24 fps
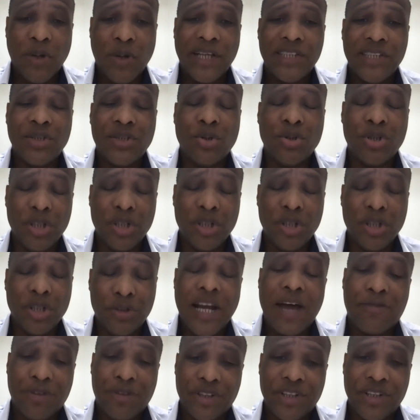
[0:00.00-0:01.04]
that's why it's so
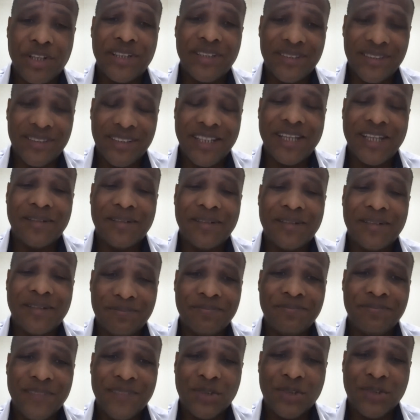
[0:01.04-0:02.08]
good for Africa. Yeah.
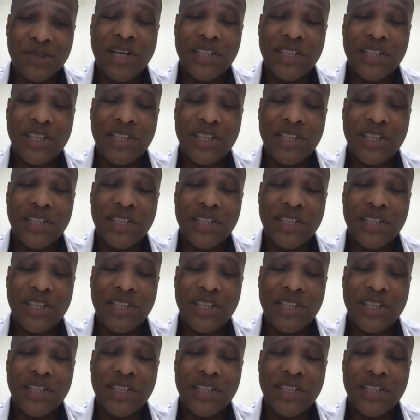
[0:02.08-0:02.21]
That's why